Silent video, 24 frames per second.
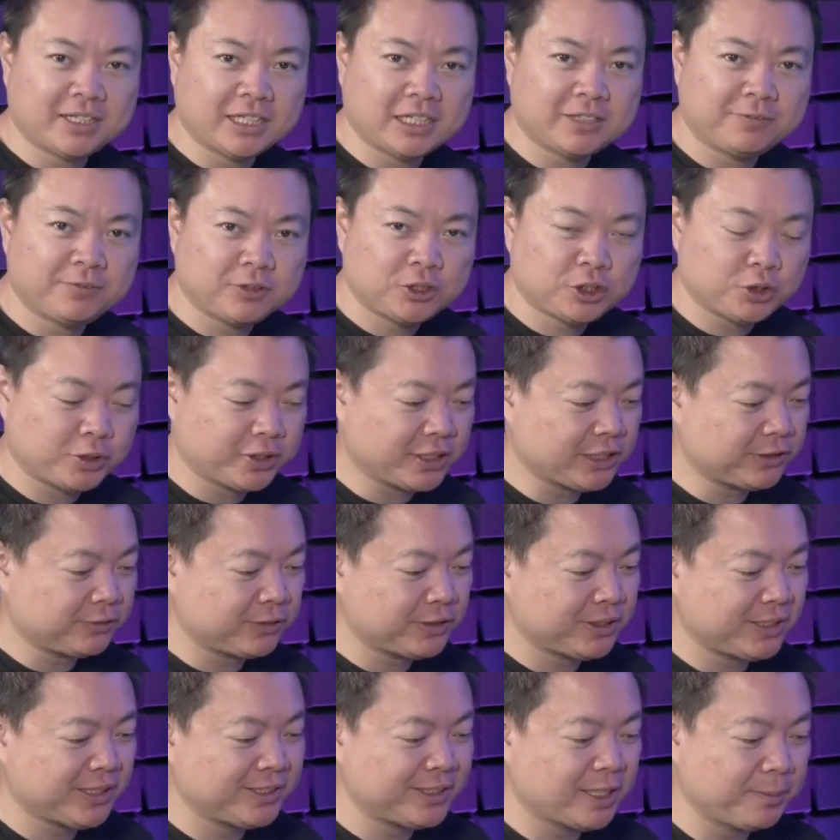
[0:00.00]
Thank you for joining us
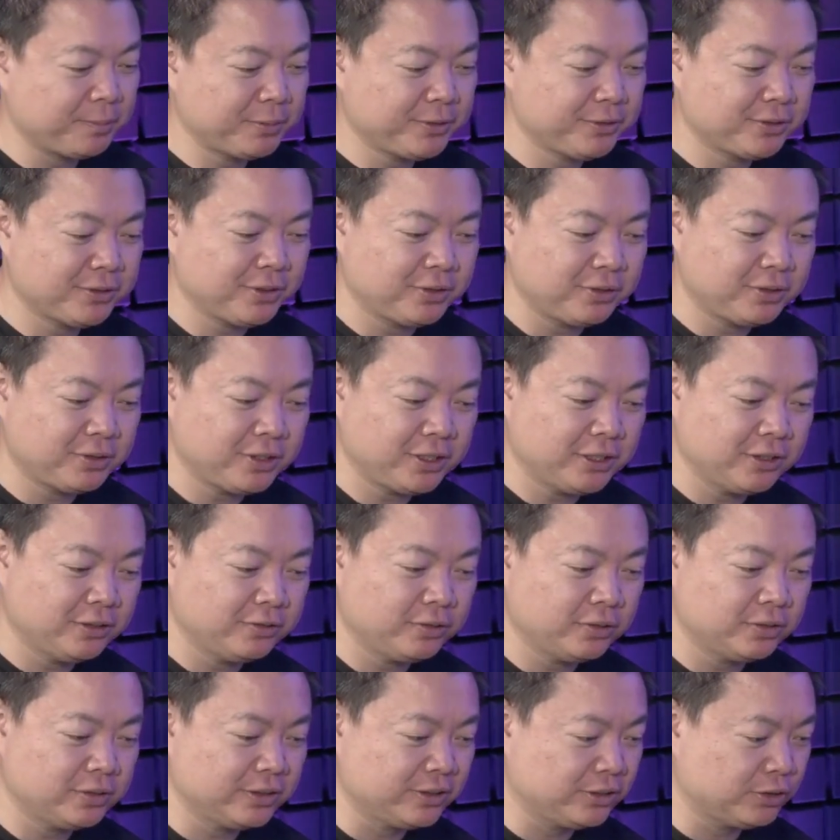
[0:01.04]
for today's episode
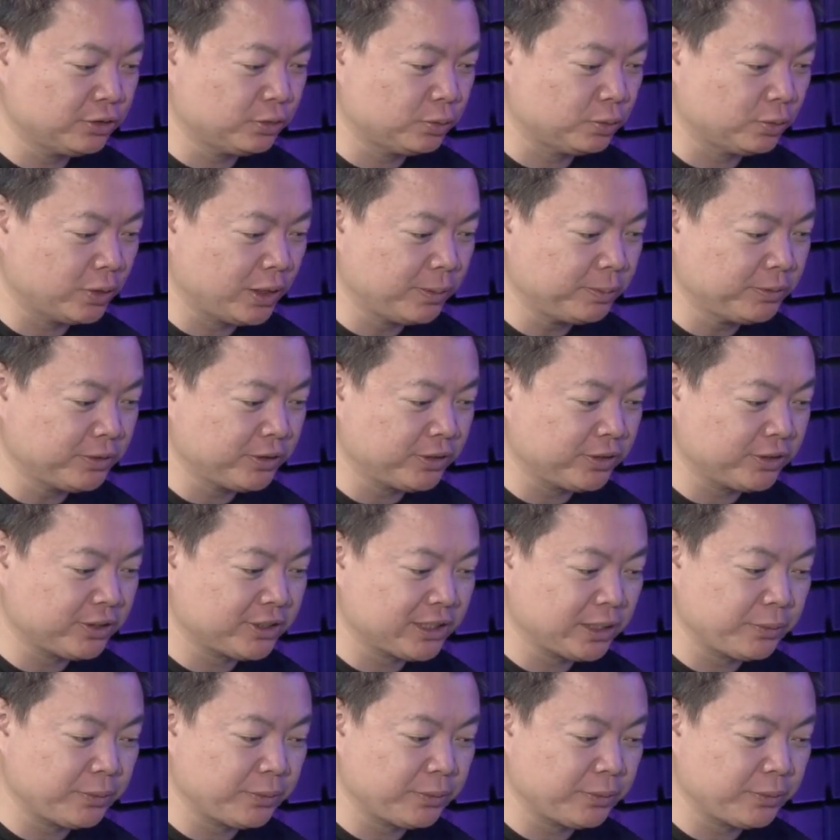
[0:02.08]
of Disruptors.